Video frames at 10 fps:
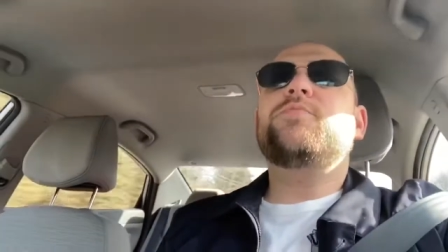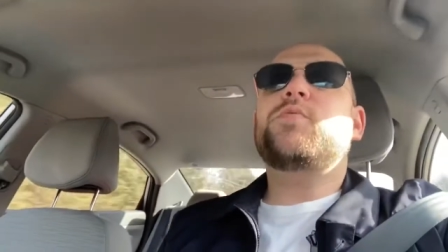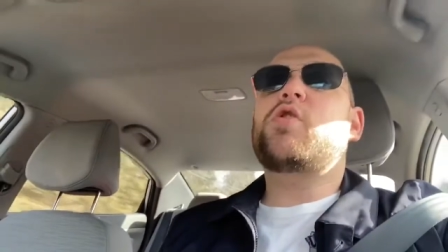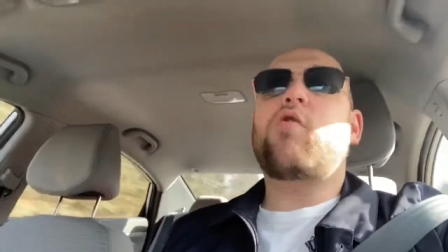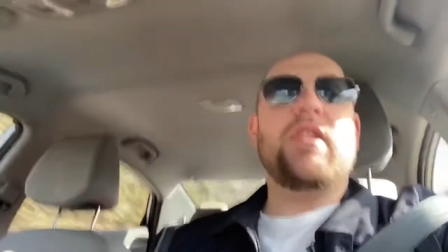
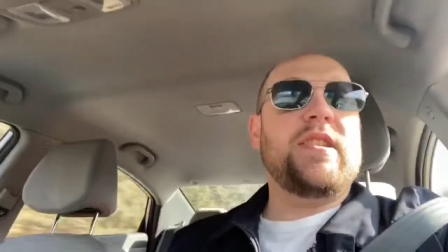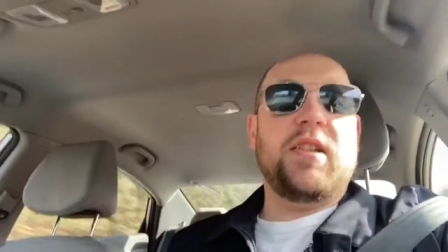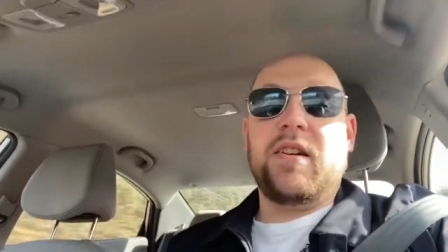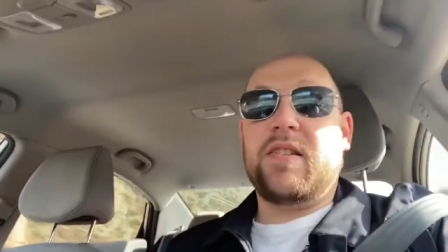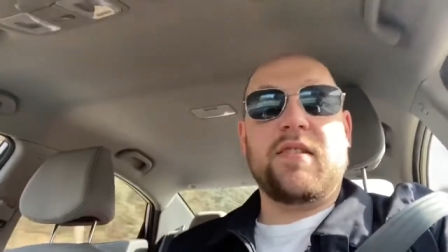
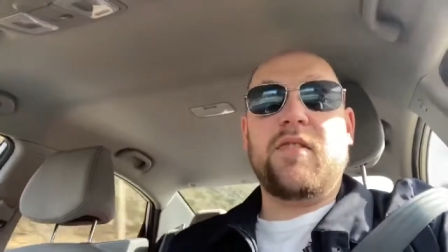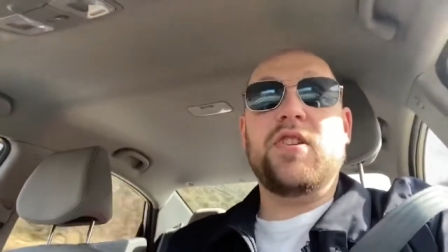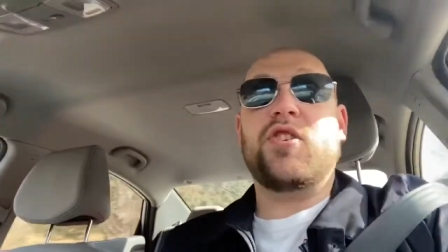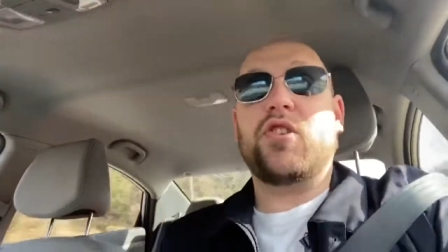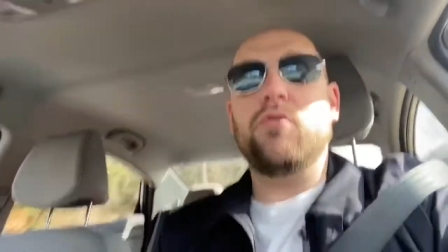craziness
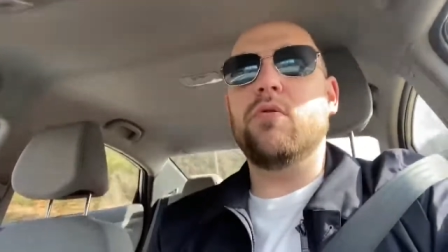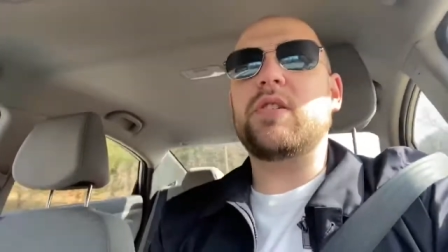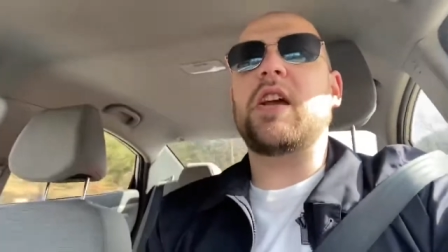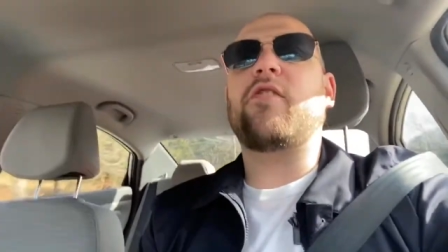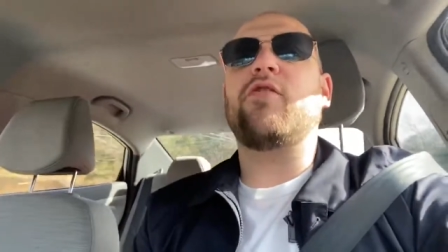ensues,
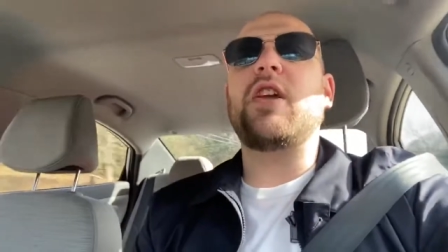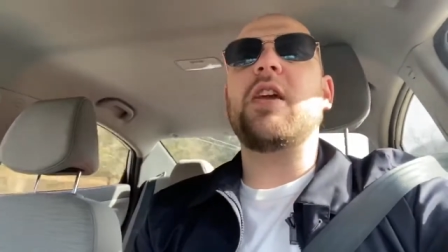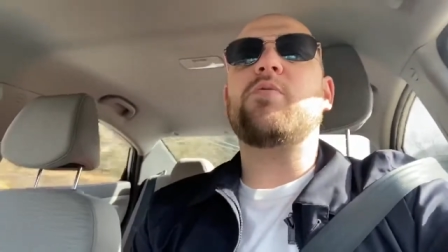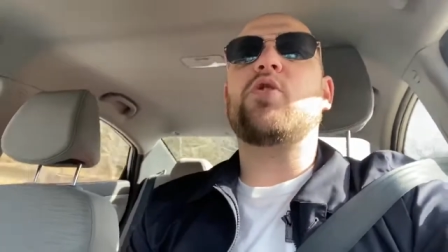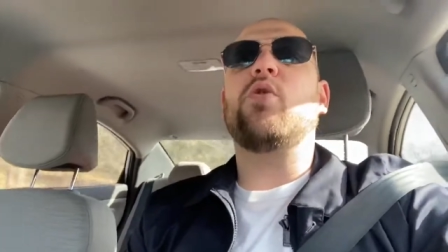that's for
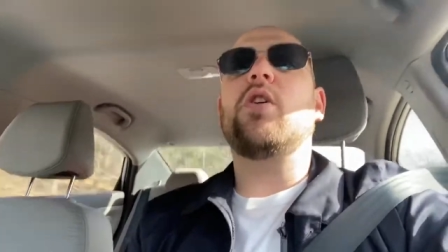damn sure.